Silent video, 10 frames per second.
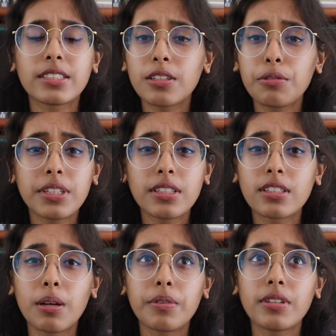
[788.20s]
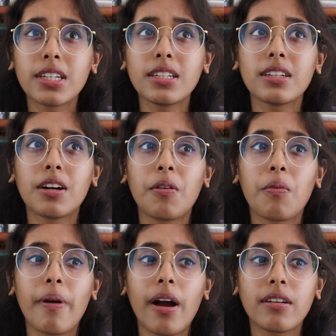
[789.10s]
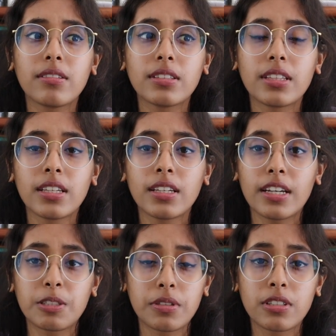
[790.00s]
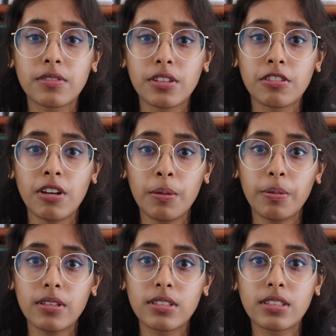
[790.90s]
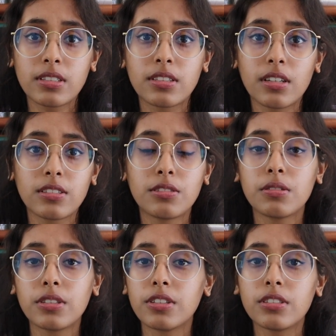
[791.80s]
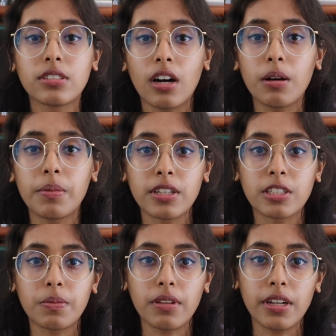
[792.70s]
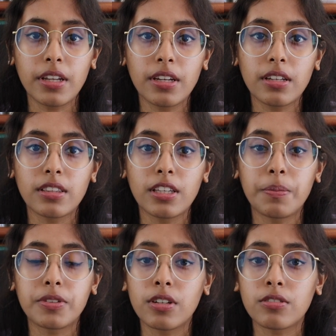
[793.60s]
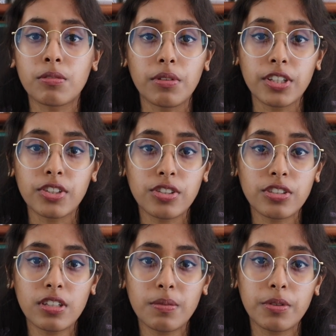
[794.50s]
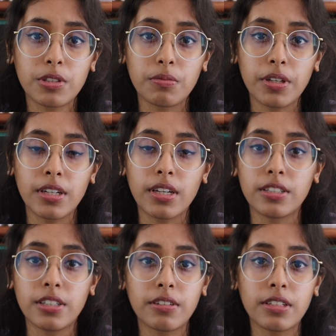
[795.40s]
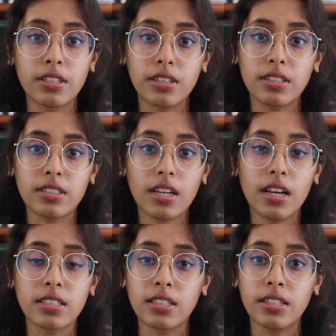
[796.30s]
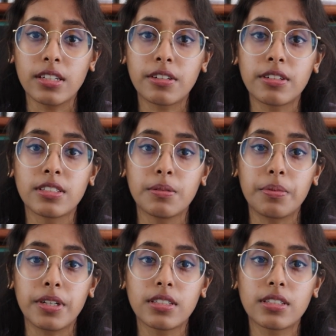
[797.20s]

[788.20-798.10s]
So in in summary, while the expensive tissue hypothesis does do a good job at explaining the potential relationship between a decrease in gut size and an increase in brain